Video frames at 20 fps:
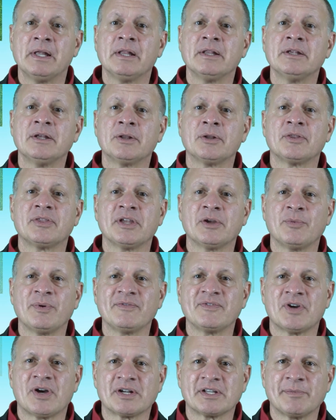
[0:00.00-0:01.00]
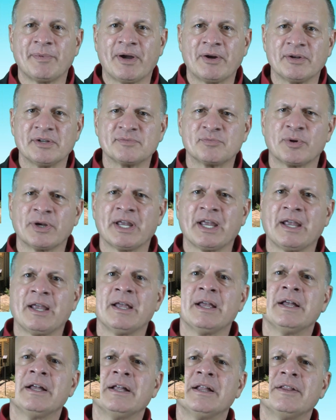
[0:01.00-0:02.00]
The other thing we've talked about is
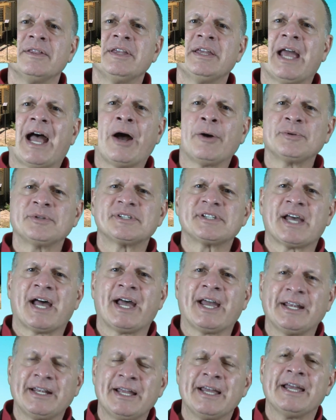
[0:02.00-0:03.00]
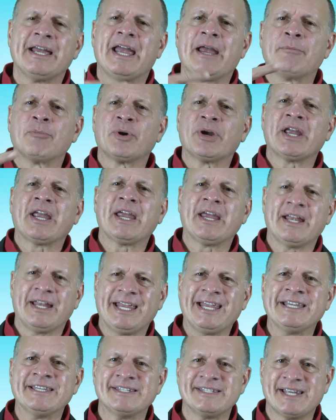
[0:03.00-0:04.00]
bringing the outside and bringing
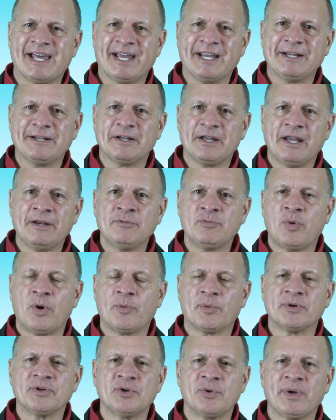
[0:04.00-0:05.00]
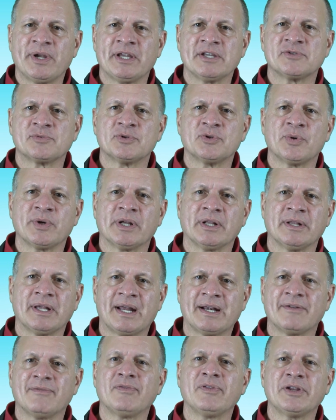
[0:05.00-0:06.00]
it inside. And what we're doing is we're doing a
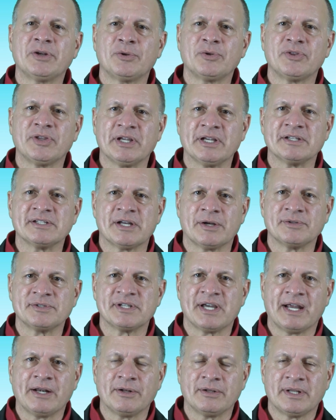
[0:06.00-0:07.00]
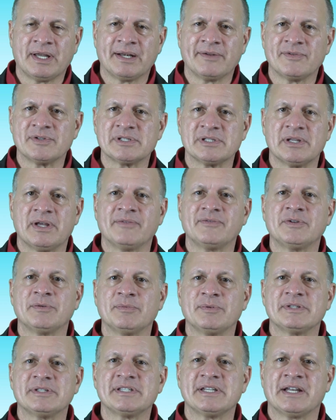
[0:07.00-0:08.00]
lot of little things outside. A lot of us love
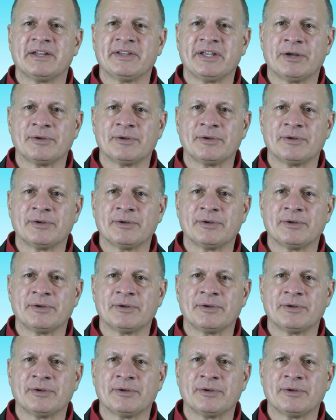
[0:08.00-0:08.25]
to sit on the